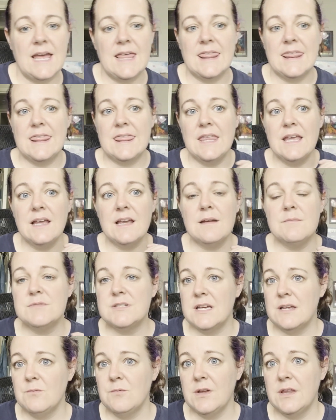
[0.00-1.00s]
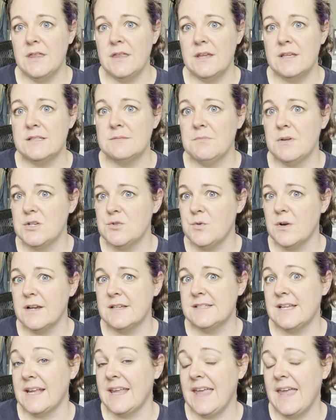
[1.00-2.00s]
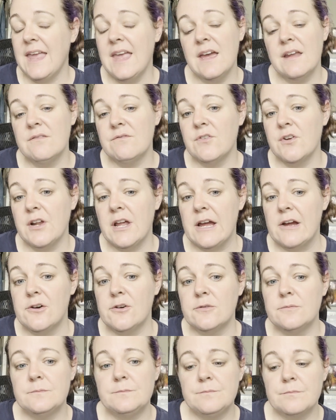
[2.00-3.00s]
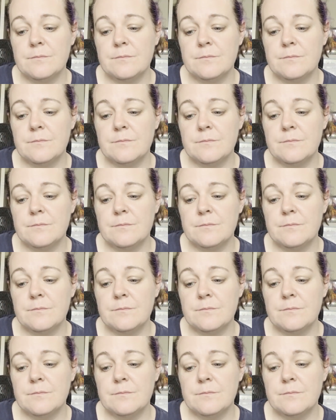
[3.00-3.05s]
I think I'm done with as much work as I can for now.